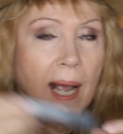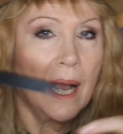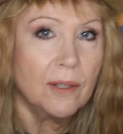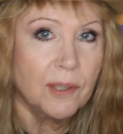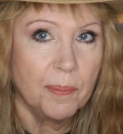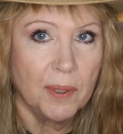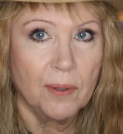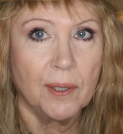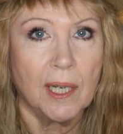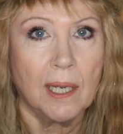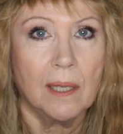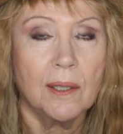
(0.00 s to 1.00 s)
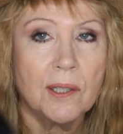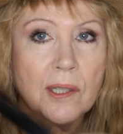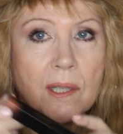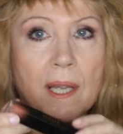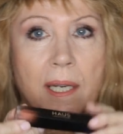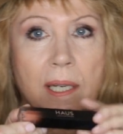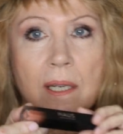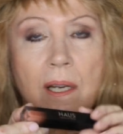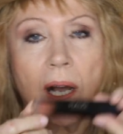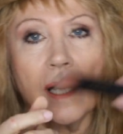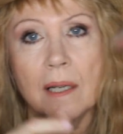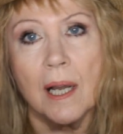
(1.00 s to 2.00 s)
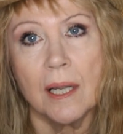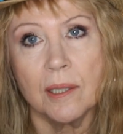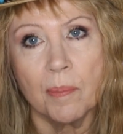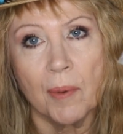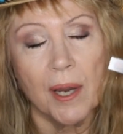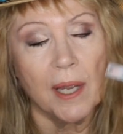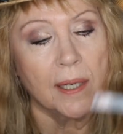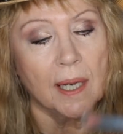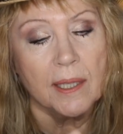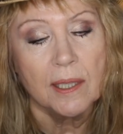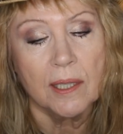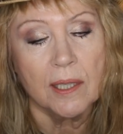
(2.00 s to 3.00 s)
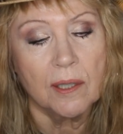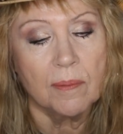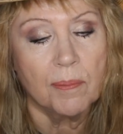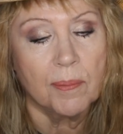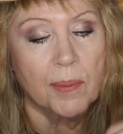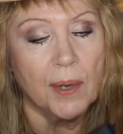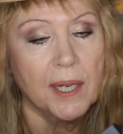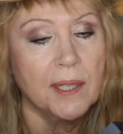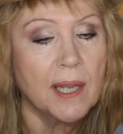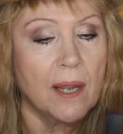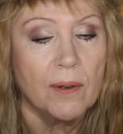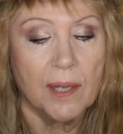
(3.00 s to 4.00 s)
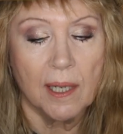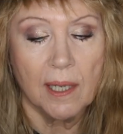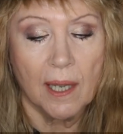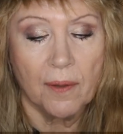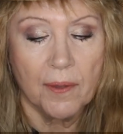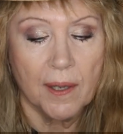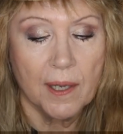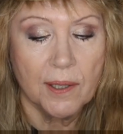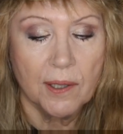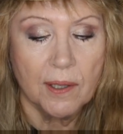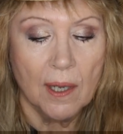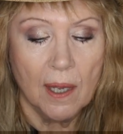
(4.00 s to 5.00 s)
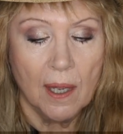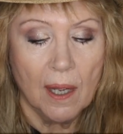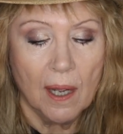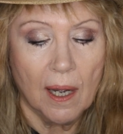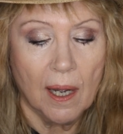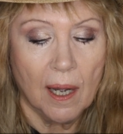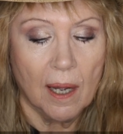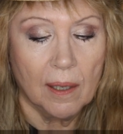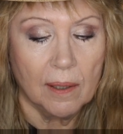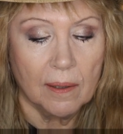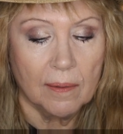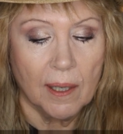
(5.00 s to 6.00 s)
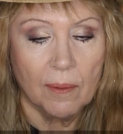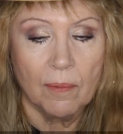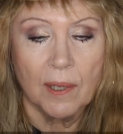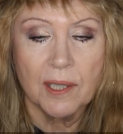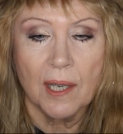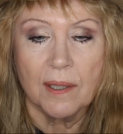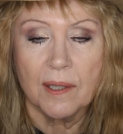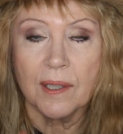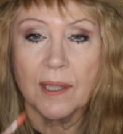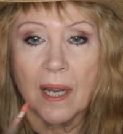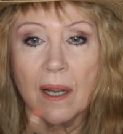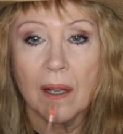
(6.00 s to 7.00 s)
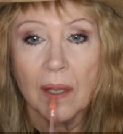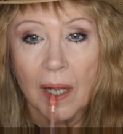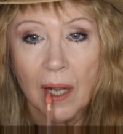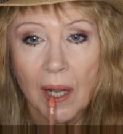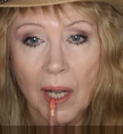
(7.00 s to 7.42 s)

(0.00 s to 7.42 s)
House Beauty. This is Lady Gaga's brand. I did break down and get this. It was on sale.